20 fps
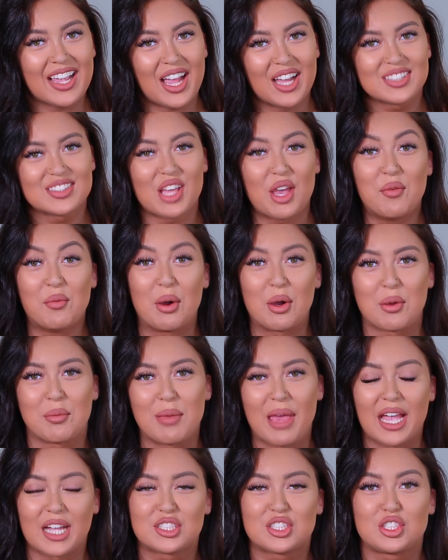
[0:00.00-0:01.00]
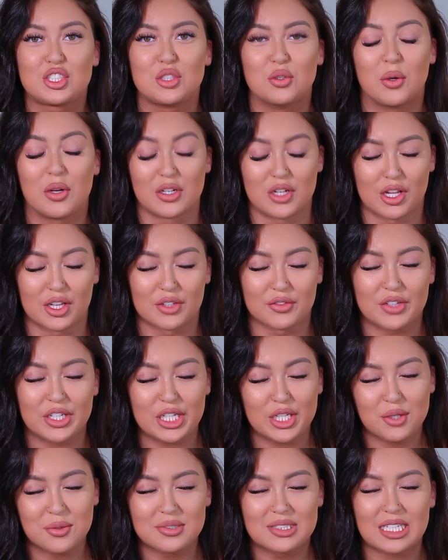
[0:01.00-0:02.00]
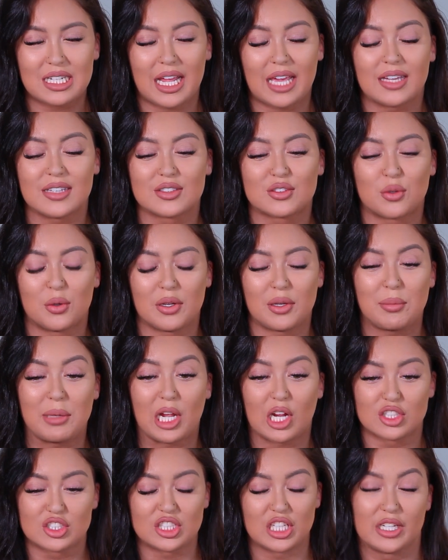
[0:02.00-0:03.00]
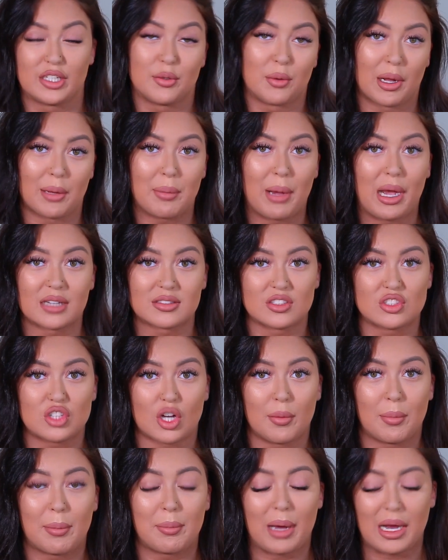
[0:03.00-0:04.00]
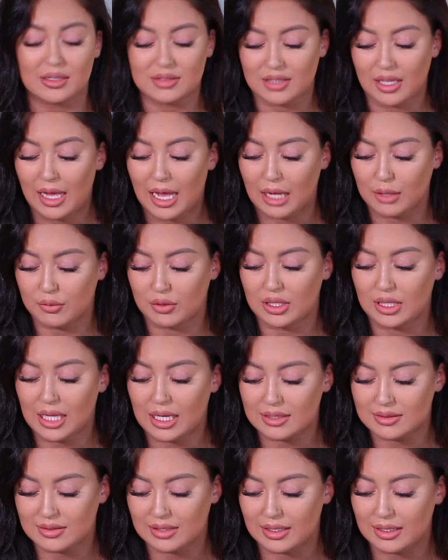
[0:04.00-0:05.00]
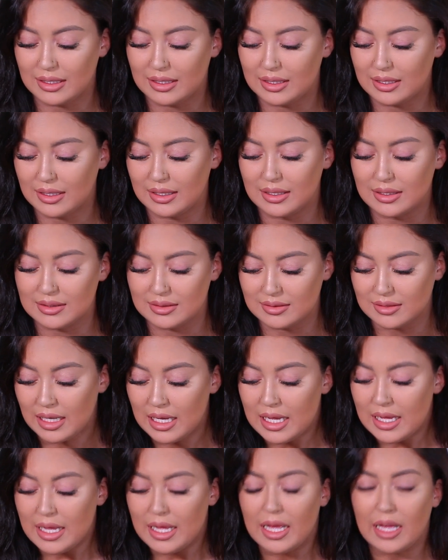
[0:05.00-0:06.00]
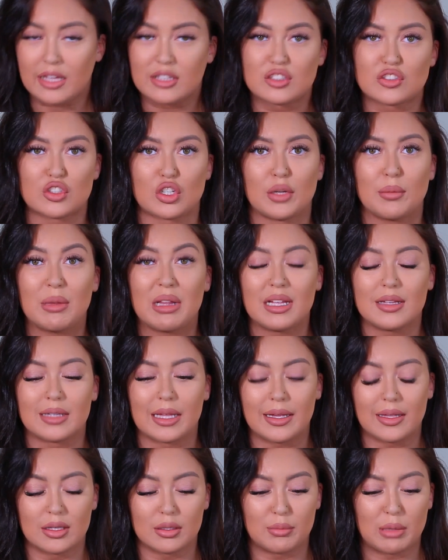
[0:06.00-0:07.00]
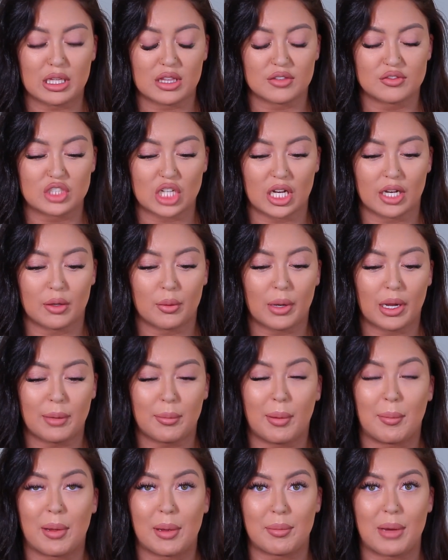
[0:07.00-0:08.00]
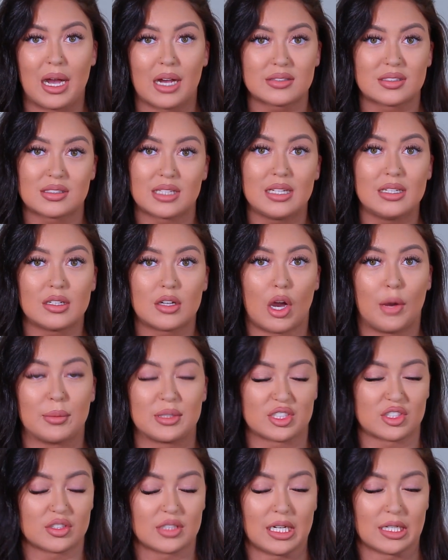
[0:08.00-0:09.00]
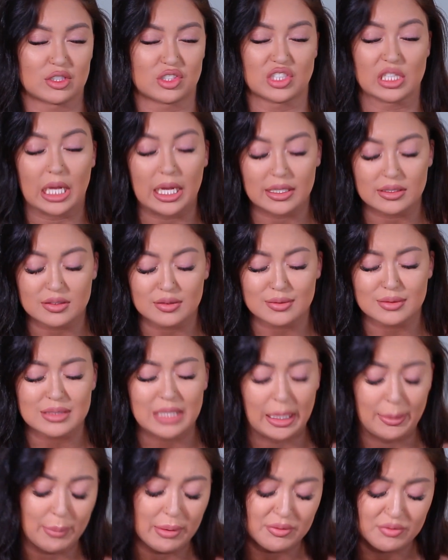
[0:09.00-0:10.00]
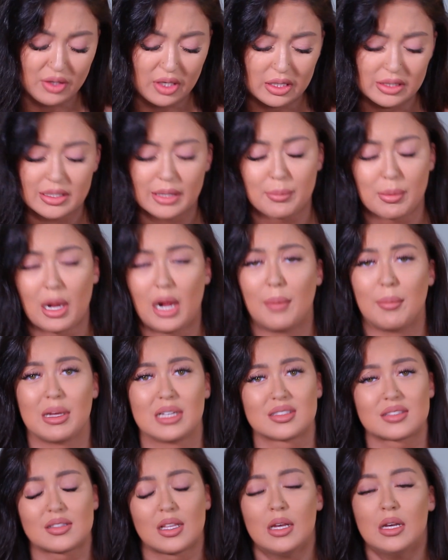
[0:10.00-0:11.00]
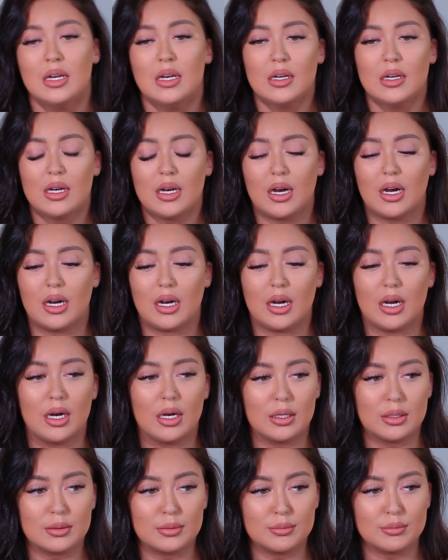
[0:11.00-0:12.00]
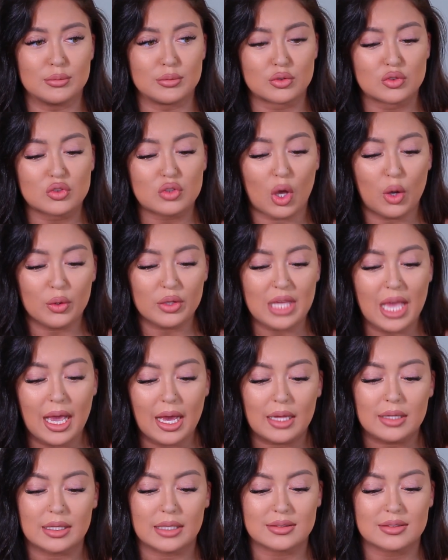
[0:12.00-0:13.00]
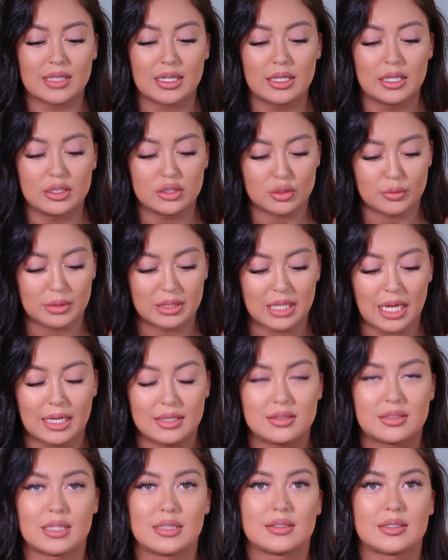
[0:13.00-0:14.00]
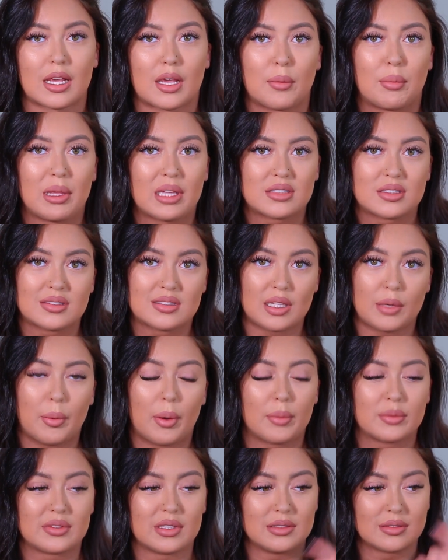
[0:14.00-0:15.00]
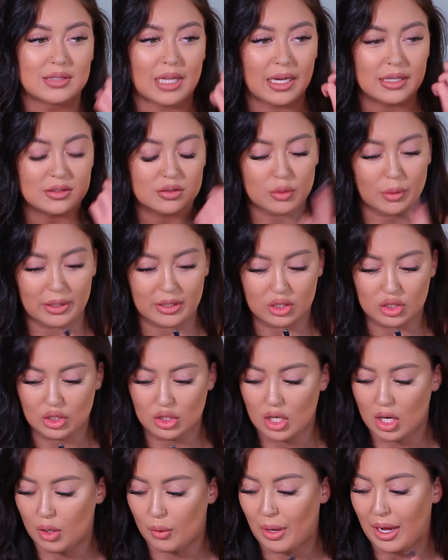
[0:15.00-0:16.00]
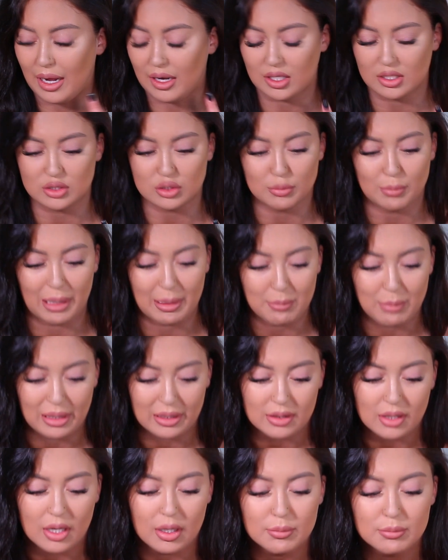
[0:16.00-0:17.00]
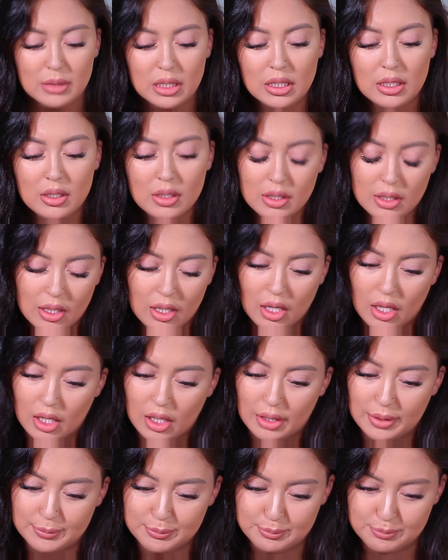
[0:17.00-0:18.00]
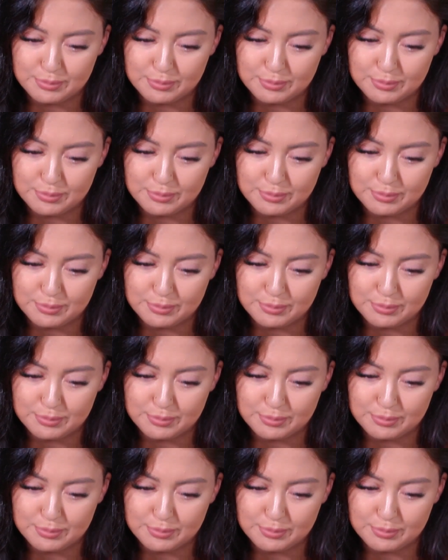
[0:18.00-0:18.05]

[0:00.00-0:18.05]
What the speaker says: guys, and welcome back to another video. Today is going to be our January Boxycharm unboxing. I realize that it is extremely late in the month of January, but my box didn't come until yesterday, so it's not my fault, I promise. So yeah, let's get into it. I did take a peek to see what was inside so I could know how to do my makeup. So